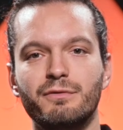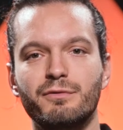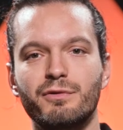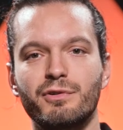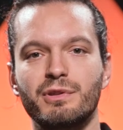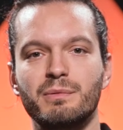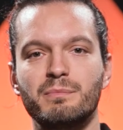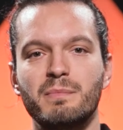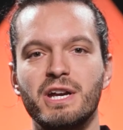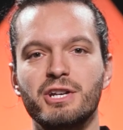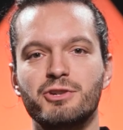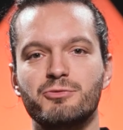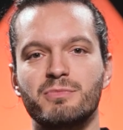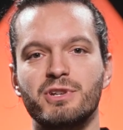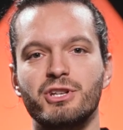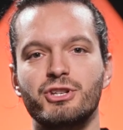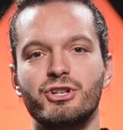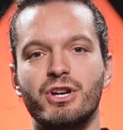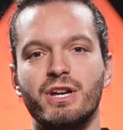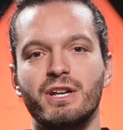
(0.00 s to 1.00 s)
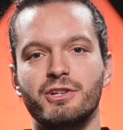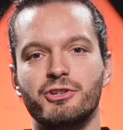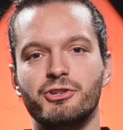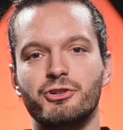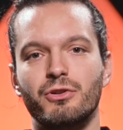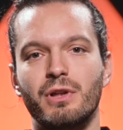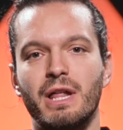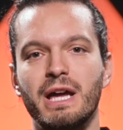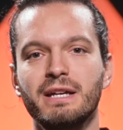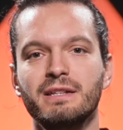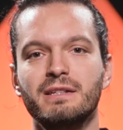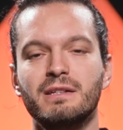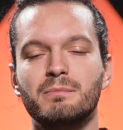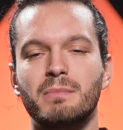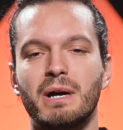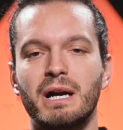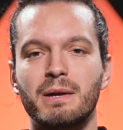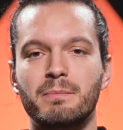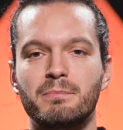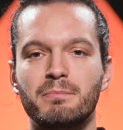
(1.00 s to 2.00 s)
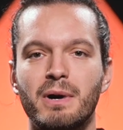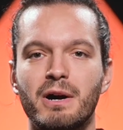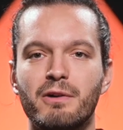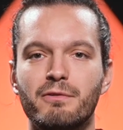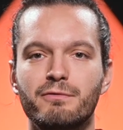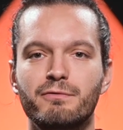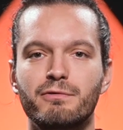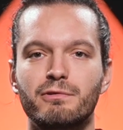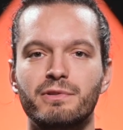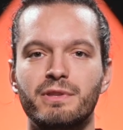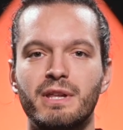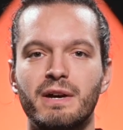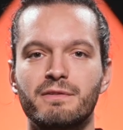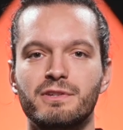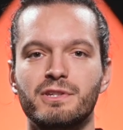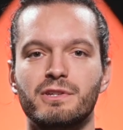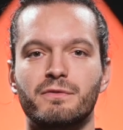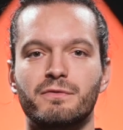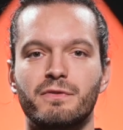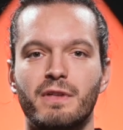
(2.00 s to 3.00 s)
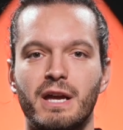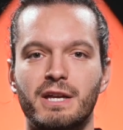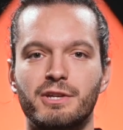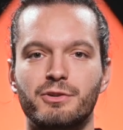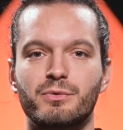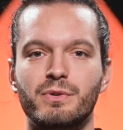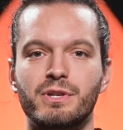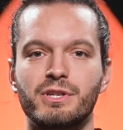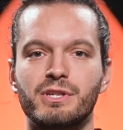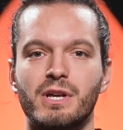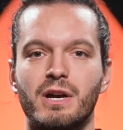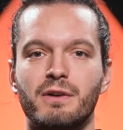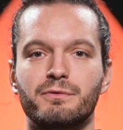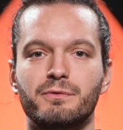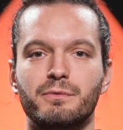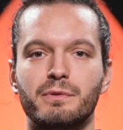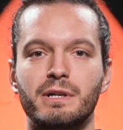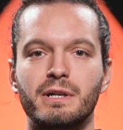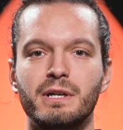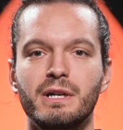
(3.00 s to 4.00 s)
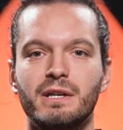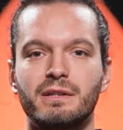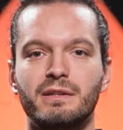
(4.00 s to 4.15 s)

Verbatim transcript: from the measurement chain is collected by a powerful Dewesoft X three software